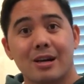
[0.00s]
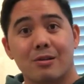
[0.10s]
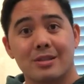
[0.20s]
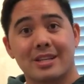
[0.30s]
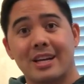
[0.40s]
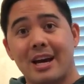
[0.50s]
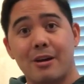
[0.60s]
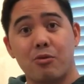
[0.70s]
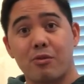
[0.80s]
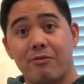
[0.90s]
Once again, I
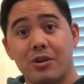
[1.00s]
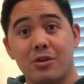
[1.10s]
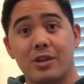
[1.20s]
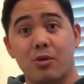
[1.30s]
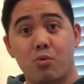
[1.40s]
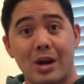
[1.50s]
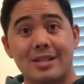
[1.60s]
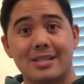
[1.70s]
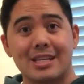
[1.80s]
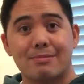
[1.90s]
reviewed the
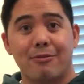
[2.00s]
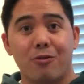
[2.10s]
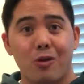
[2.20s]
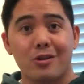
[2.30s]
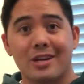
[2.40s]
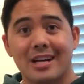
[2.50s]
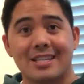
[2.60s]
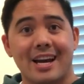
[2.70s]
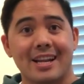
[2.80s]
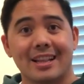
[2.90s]
red seats before. You guys
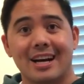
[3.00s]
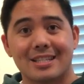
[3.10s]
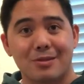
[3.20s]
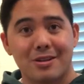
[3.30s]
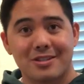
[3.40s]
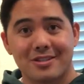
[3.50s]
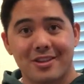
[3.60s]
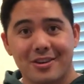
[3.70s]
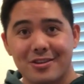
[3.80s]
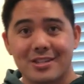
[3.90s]
had lots of questions on
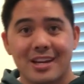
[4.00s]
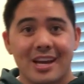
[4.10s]
those.